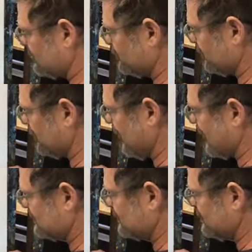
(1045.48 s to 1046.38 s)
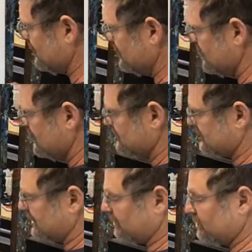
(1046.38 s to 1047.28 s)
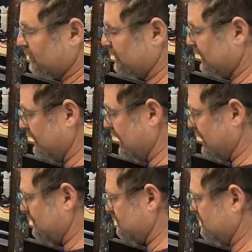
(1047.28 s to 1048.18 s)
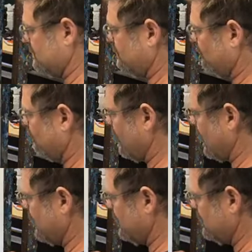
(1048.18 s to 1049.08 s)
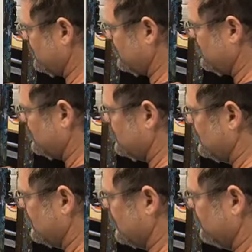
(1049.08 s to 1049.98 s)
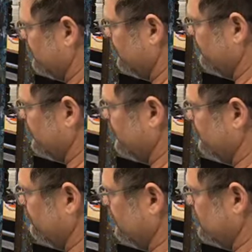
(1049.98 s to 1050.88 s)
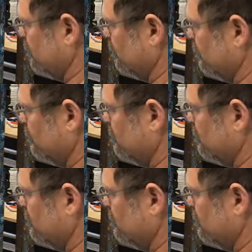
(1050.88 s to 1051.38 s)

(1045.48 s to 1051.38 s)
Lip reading: is we're going to actually take a little bit of that red and a little bit of the blue,